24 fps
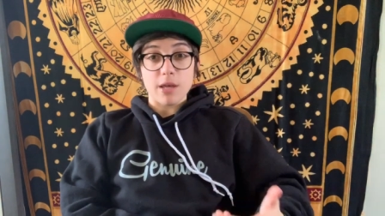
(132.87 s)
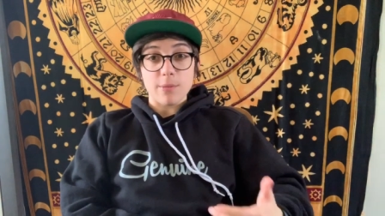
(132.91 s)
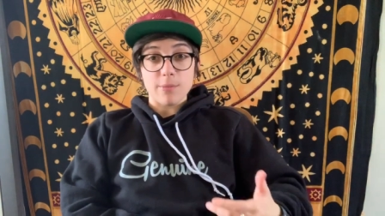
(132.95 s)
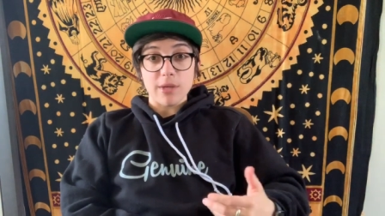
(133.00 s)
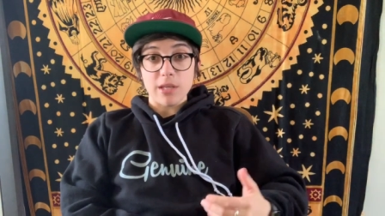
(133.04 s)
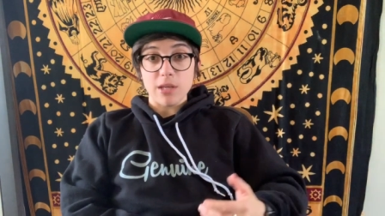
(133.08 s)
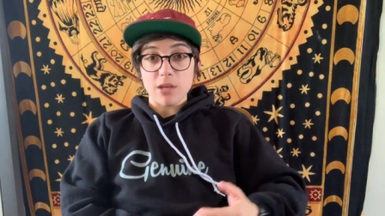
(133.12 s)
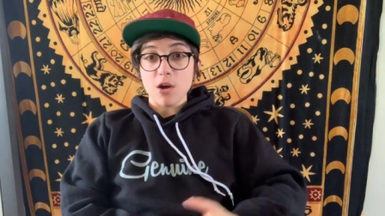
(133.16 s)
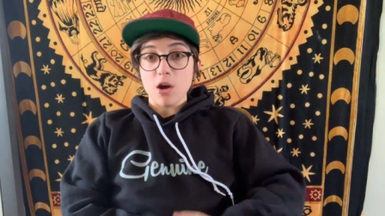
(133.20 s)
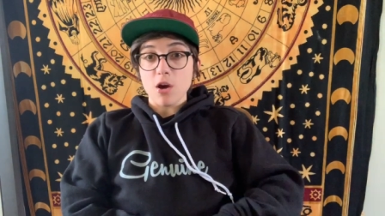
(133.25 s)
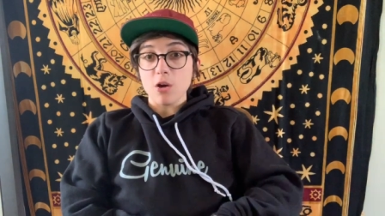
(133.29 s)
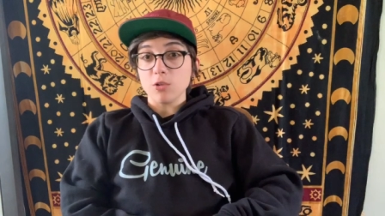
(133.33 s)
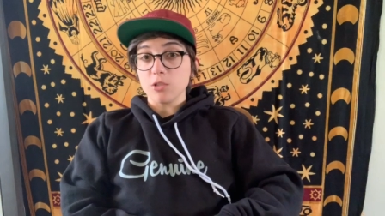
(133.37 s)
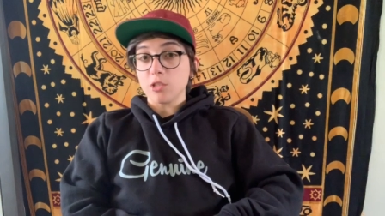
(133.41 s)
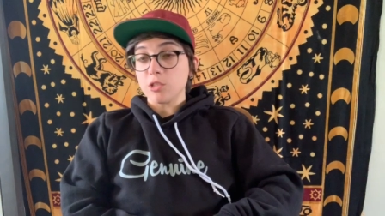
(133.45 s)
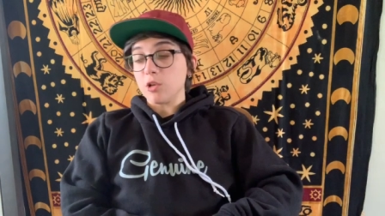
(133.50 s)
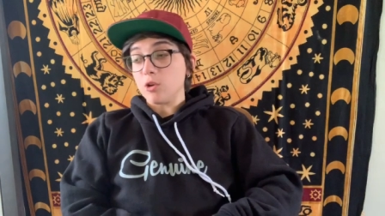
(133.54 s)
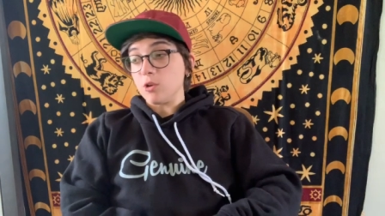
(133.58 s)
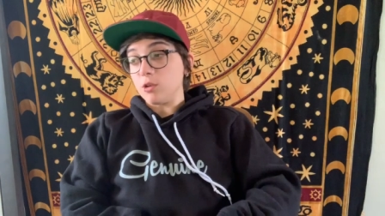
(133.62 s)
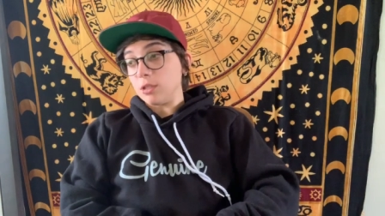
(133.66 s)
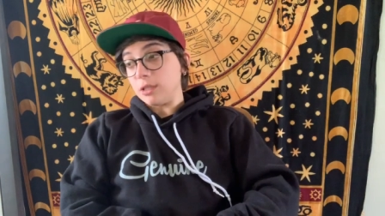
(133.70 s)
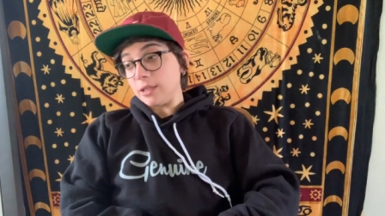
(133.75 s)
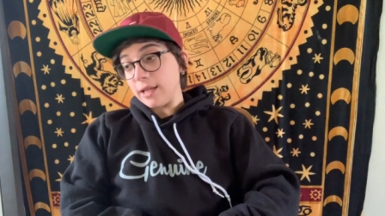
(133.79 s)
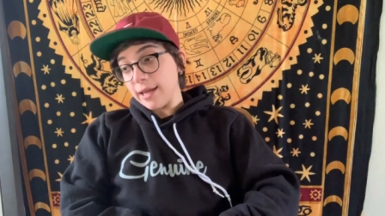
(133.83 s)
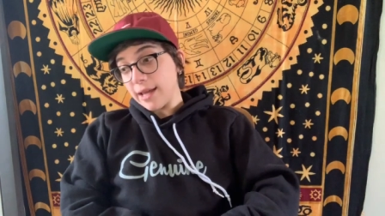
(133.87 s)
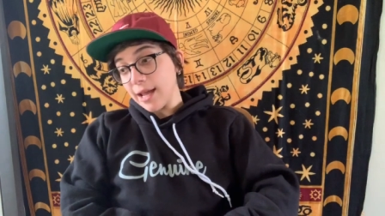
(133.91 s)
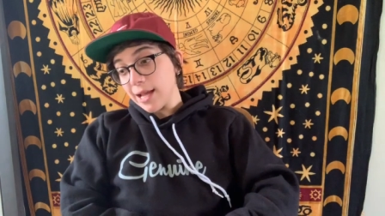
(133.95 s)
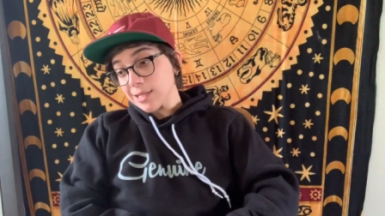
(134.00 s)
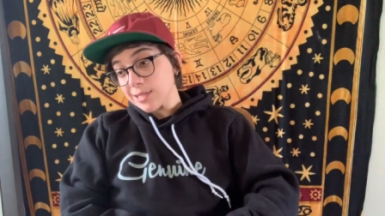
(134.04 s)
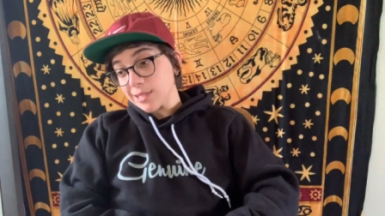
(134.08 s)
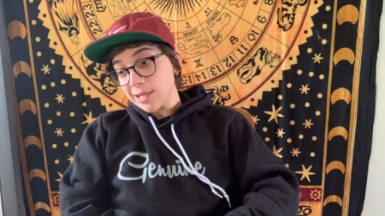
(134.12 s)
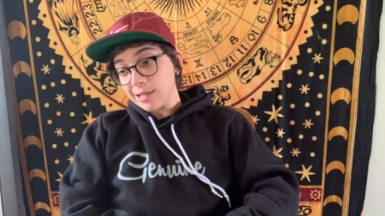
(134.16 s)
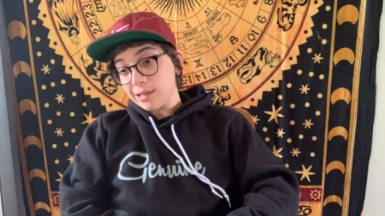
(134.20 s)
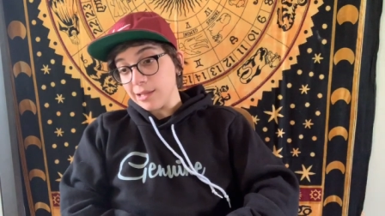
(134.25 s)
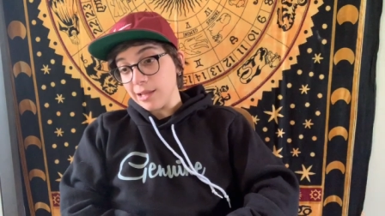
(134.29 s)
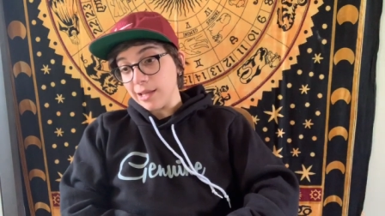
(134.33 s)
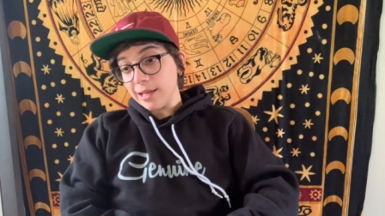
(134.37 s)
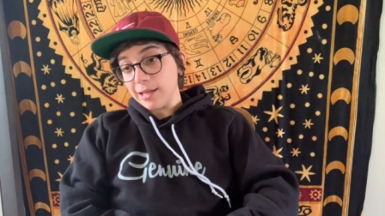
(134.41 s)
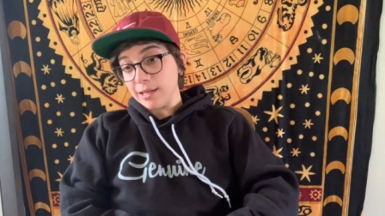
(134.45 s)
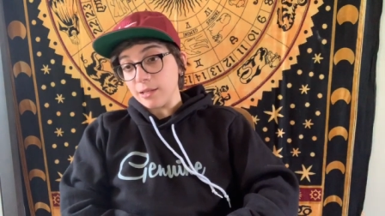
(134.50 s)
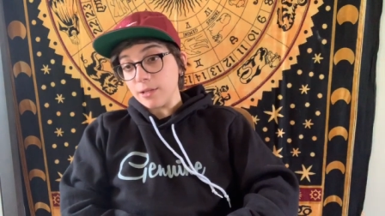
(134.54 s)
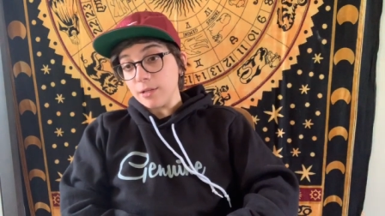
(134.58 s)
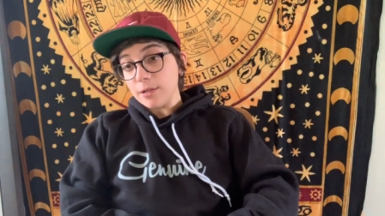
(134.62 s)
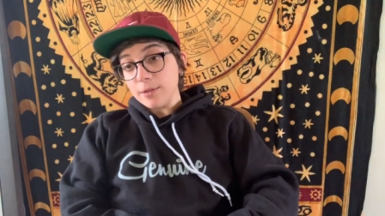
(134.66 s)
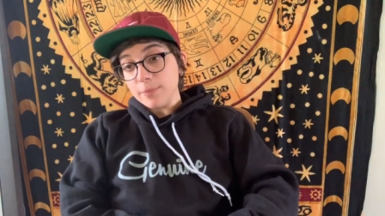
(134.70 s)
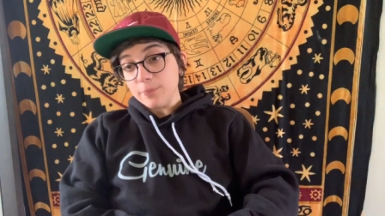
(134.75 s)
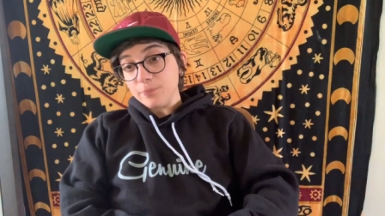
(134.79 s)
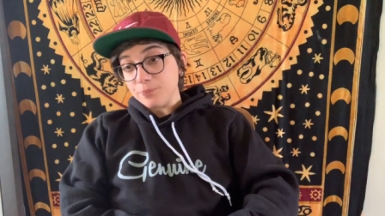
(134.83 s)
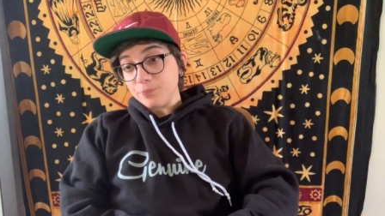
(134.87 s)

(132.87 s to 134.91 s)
let me know. So like I said, like